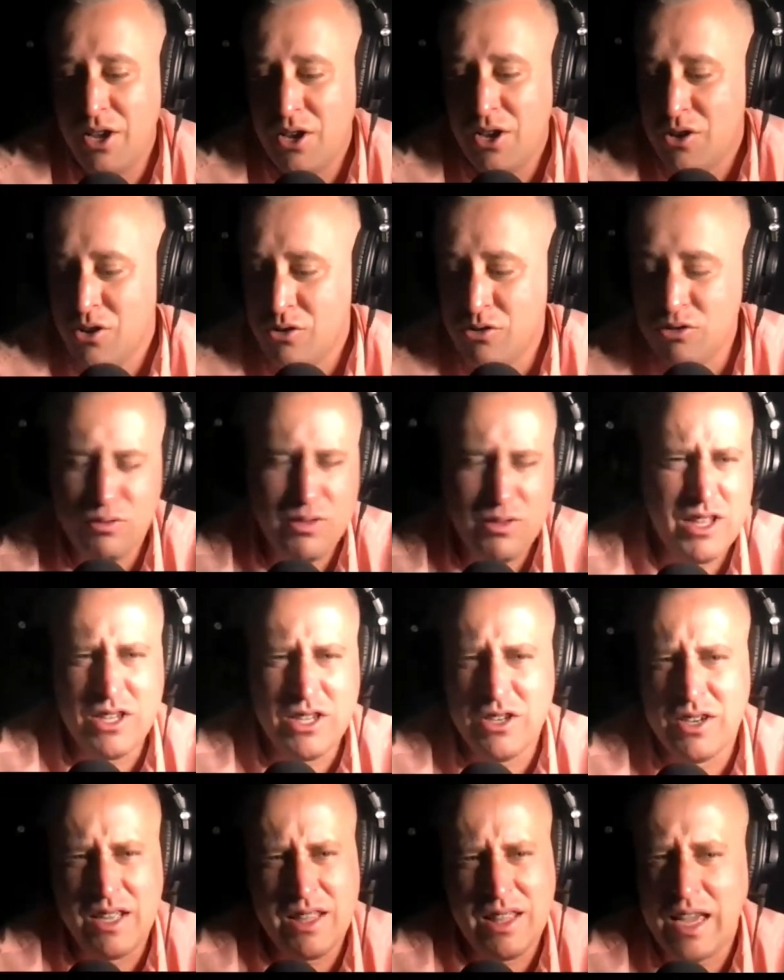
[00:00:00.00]
who's really
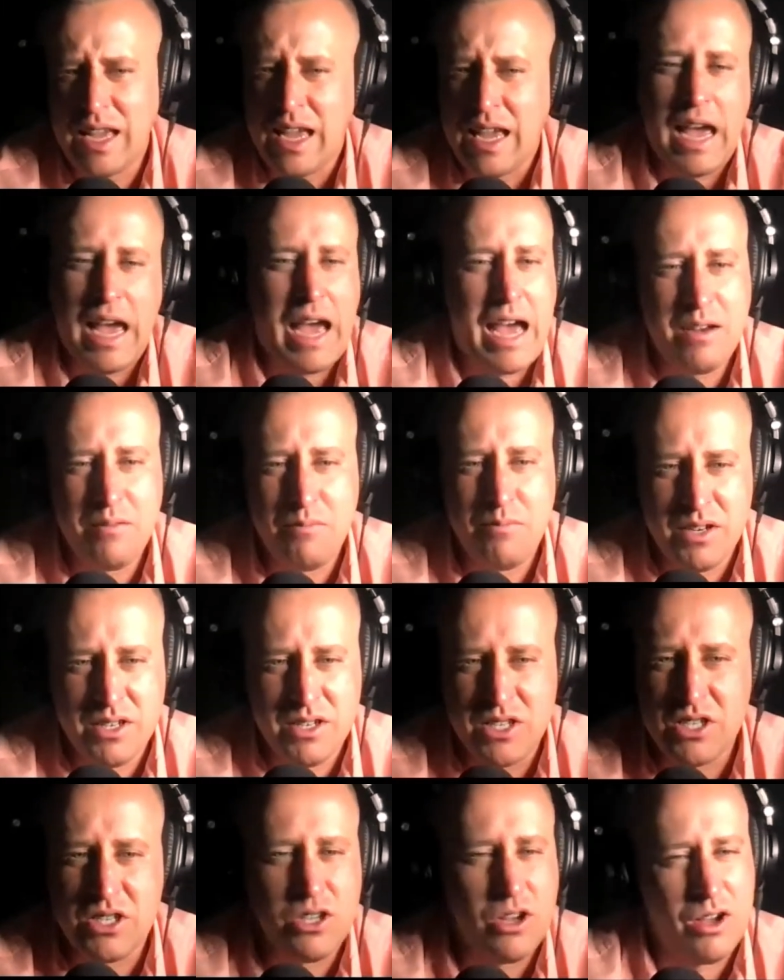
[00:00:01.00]
good at like admin
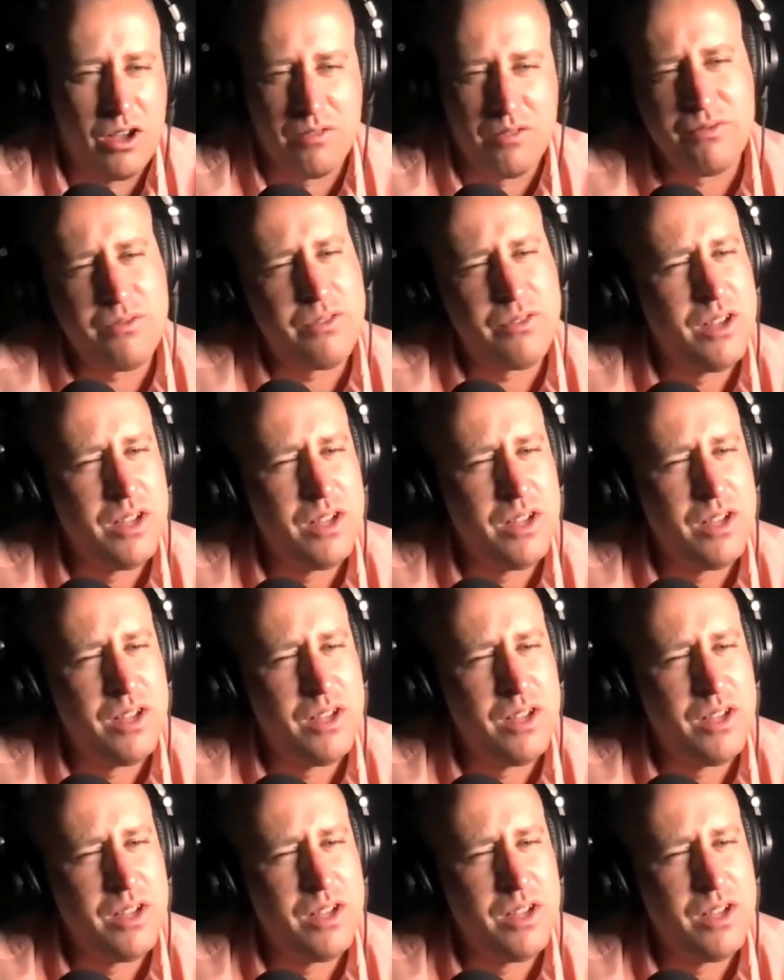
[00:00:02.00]
stuff.